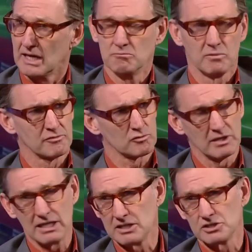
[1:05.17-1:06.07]
And with
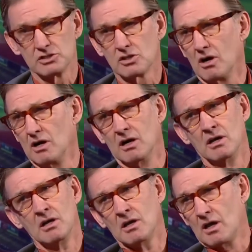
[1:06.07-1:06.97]
Grealish, he's got
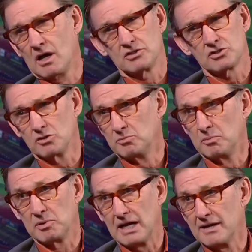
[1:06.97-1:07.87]
a super
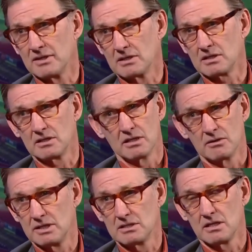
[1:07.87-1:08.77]
player that, you
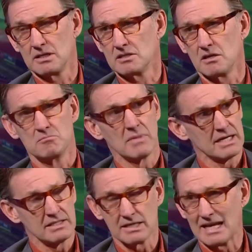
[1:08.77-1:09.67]
know, he's an
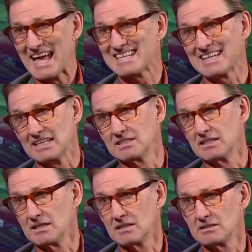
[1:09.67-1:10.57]
amazing asset to
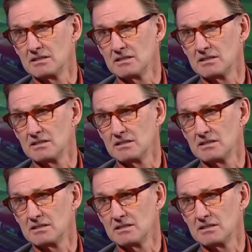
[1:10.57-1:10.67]
you.